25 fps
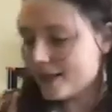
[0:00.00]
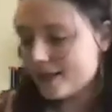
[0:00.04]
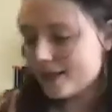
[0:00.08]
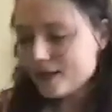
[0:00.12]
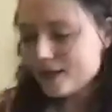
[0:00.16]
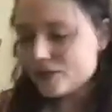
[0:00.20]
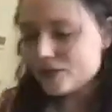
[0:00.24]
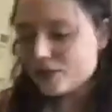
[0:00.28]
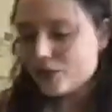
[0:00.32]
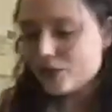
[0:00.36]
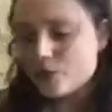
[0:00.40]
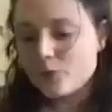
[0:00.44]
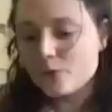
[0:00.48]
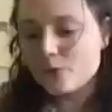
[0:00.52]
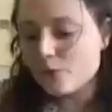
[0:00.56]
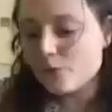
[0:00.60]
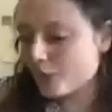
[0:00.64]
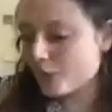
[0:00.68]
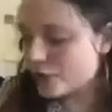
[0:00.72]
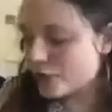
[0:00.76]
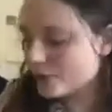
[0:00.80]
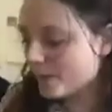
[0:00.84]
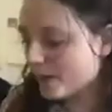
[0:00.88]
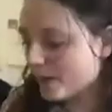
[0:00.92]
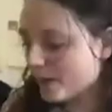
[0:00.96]
So the
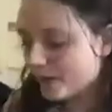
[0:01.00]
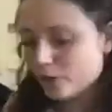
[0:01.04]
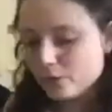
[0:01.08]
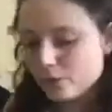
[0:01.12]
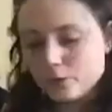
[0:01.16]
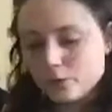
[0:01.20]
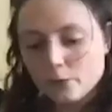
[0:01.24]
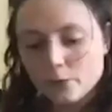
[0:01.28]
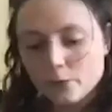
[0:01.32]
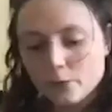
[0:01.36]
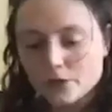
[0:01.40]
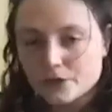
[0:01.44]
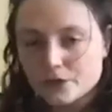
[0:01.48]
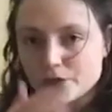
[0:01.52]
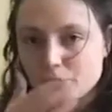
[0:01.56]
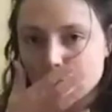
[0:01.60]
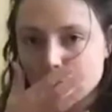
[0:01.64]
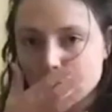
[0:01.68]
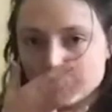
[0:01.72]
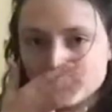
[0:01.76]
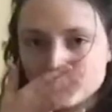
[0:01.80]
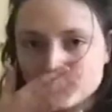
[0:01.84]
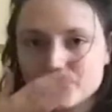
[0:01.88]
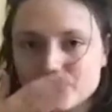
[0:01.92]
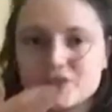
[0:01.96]
first part of the workshop,
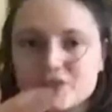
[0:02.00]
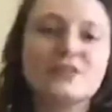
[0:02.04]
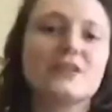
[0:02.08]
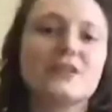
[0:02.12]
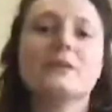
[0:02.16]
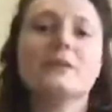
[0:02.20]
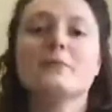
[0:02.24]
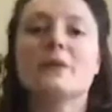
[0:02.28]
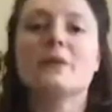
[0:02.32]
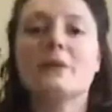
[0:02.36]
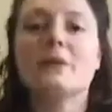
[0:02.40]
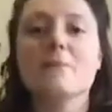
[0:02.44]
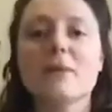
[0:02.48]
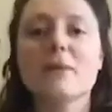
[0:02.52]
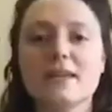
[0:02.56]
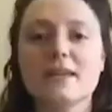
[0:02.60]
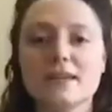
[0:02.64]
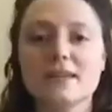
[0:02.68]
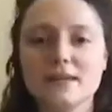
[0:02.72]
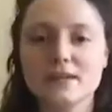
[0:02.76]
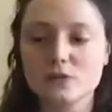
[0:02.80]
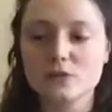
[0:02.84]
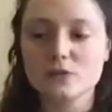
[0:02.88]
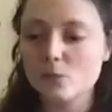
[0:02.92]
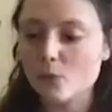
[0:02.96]
we're going to start by
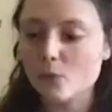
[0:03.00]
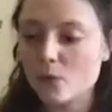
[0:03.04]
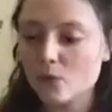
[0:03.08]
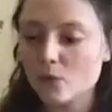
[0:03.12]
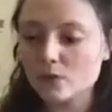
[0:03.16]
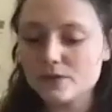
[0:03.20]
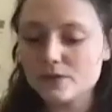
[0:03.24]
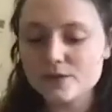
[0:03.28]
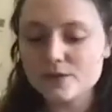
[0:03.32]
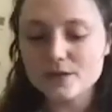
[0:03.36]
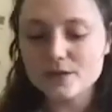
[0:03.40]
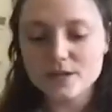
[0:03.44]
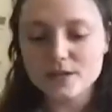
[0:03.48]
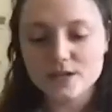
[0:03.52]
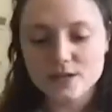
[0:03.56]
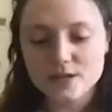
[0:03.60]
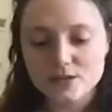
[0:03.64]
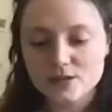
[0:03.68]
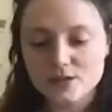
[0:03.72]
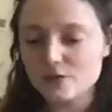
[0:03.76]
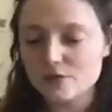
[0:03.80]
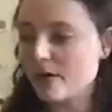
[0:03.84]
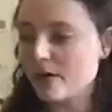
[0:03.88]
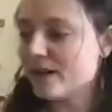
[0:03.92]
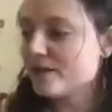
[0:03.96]
making the mold.
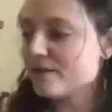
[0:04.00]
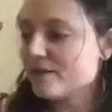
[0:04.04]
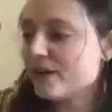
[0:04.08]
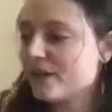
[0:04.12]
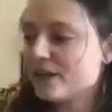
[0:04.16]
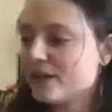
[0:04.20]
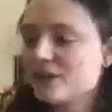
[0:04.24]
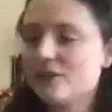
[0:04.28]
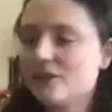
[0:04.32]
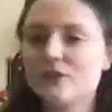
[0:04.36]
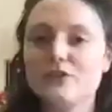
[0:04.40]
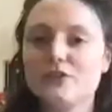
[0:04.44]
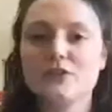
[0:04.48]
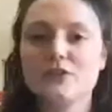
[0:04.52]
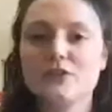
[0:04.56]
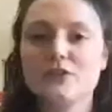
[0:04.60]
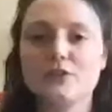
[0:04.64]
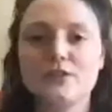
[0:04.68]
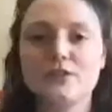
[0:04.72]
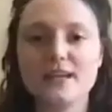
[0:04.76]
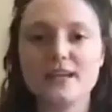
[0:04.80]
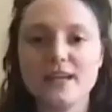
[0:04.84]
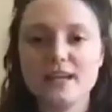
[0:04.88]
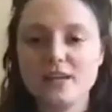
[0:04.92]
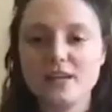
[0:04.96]
So I invite you to
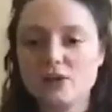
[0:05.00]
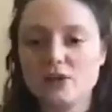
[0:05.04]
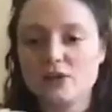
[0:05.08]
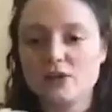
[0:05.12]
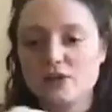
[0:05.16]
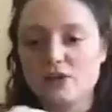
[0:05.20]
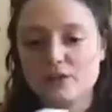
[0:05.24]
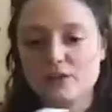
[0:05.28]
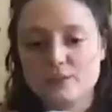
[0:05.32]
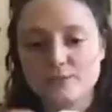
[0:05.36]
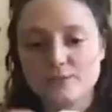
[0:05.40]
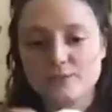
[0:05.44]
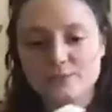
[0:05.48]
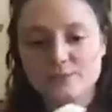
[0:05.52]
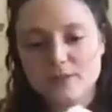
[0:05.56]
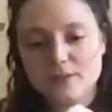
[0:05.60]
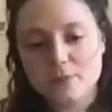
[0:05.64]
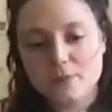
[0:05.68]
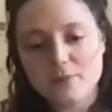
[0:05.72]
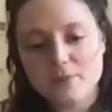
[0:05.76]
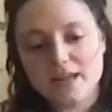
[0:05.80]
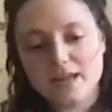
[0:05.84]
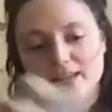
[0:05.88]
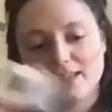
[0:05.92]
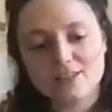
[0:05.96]
get your
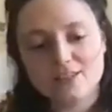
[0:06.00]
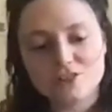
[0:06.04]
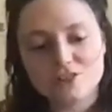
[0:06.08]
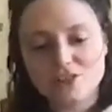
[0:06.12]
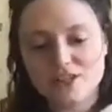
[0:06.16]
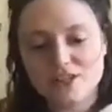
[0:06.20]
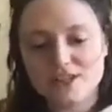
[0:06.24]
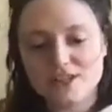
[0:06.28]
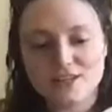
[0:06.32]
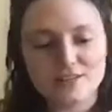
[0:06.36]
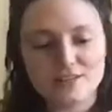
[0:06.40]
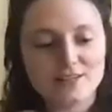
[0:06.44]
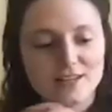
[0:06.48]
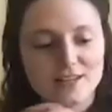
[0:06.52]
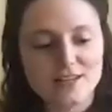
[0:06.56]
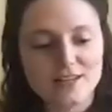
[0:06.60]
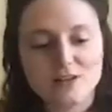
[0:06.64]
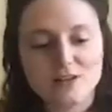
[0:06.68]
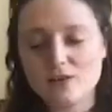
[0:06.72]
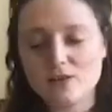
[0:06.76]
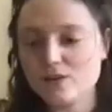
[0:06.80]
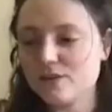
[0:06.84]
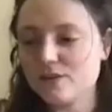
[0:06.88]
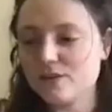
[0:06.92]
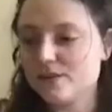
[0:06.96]
packagings and
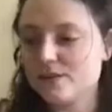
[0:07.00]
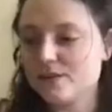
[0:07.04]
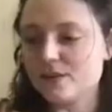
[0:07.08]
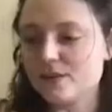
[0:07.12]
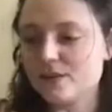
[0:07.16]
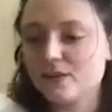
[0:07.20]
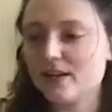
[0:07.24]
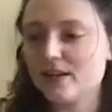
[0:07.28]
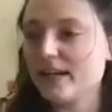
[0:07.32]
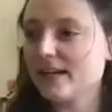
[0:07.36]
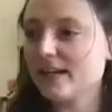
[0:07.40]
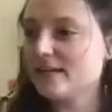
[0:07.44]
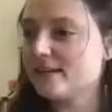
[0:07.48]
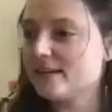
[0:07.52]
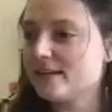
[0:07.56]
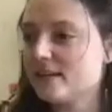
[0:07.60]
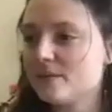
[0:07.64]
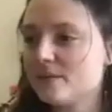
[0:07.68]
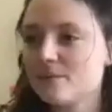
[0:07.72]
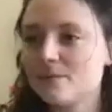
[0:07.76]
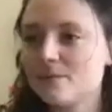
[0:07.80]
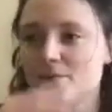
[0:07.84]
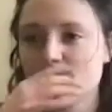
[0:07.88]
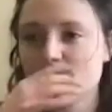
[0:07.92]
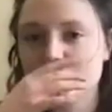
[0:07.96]
other collected
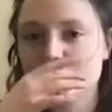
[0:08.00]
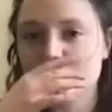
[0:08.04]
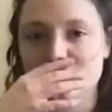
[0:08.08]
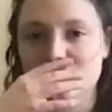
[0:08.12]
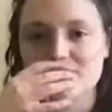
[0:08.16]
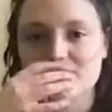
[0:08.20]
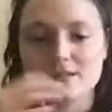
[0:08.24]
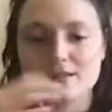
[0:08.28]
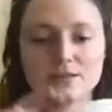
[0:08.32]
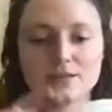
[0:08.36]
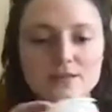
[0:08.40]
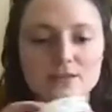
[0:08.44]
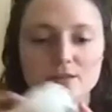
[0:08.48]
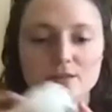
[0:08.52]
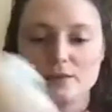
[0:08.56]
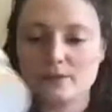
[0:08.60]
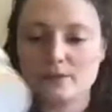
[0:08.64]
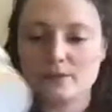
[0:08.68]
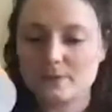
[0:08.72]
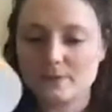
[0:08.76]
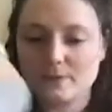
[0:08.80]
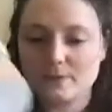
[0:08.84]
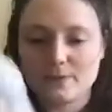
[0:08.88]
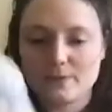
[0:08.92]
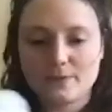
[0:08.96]
bits. So
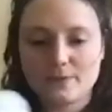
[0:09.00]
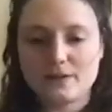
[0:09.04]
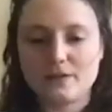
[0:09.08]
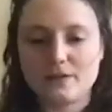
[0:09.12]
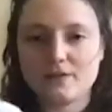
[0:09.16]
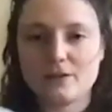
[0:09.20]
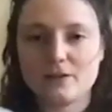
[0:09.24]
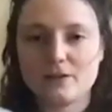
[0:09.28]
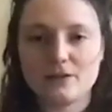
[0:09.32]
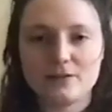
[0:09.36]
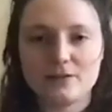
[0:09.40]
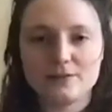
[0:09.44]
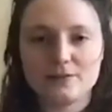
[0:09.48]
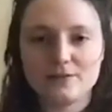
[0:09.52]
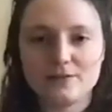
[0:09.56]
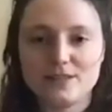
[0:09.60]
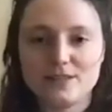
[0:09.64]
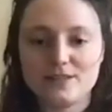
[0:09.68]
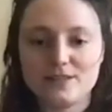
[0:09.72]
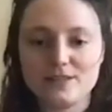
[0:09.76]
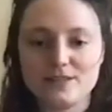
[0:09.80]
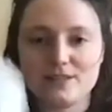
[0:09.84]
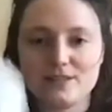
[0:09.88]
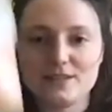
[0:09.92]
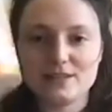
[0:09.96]
um, I've got
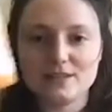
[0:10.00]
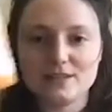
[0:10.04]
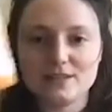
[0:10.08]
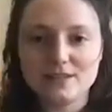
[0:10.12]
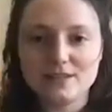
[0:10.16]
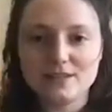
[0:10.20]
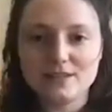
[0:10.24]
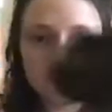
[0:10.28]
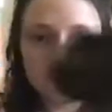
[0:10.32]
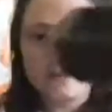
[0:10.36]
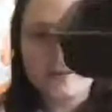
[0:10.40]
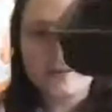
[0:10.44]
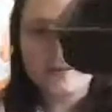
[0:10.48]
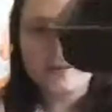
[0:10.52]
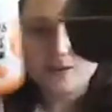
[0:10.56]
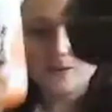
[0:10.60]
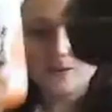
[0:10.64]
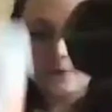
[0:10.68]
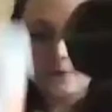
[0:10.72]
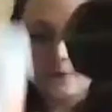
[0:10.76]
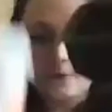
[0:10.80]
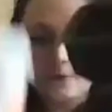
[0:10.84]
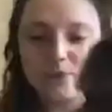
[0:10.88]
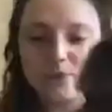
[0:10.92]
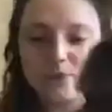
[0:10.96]
these
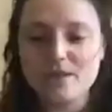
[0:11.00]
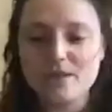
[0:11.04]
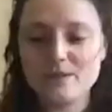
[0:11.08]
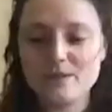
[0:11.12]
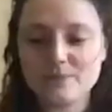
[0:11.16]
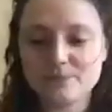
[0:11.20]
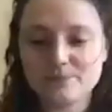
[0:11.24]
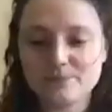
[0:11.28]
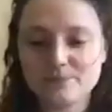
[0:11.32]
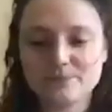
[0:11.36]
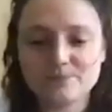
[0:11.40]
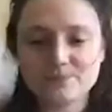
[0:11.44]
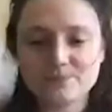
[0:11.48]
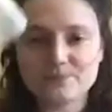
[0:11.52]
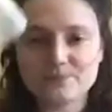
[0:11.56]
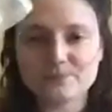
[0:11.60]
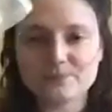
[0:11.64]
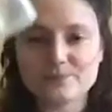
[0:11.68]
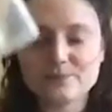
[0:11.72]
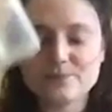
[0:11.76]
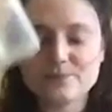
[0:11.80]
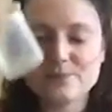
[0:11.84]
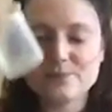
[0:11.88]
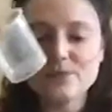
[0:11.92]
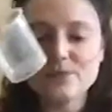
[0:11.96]
with me.
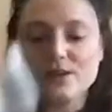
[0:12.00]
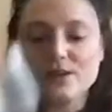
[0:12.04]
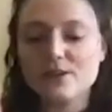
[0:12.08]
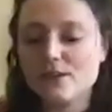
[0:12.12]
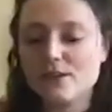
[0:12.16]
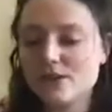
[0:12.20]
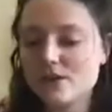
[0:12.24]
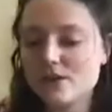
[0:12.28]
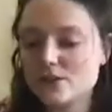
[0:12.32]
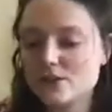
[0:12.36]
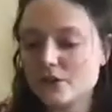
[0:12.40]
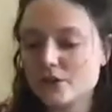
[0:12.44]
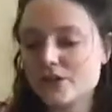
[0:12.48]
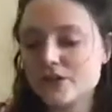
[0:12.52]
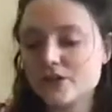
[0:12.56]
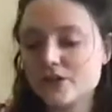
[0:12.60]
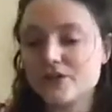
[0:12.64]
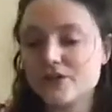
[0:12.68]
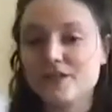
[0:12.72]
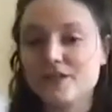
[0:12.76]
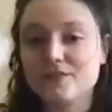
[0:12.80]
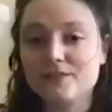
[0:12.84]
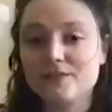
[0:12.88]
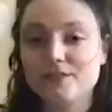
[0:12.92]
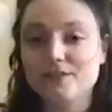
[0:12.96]
So you're going to
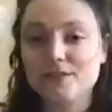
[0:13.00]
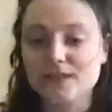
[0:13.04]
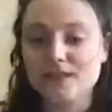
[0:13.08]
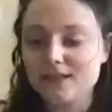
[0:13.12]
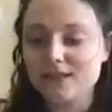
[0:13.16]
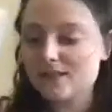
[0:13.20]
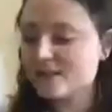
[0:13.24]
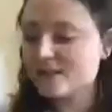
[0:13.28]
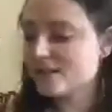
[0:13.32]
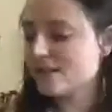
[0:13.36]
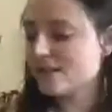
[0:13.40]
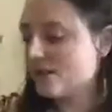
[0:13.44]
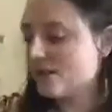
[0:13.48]
need these.